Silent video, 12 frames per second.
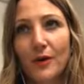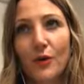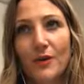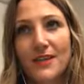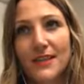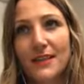
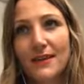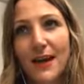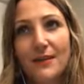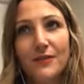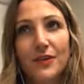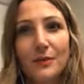already
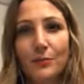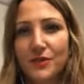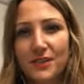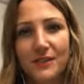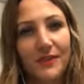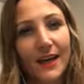kind of good at
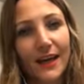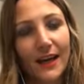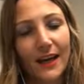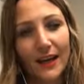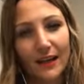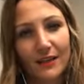positive
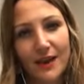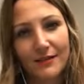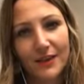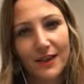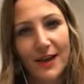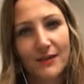thinking and
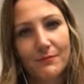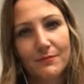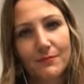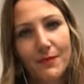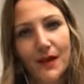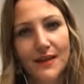having that
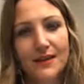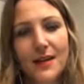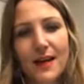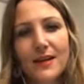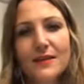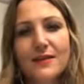mindset?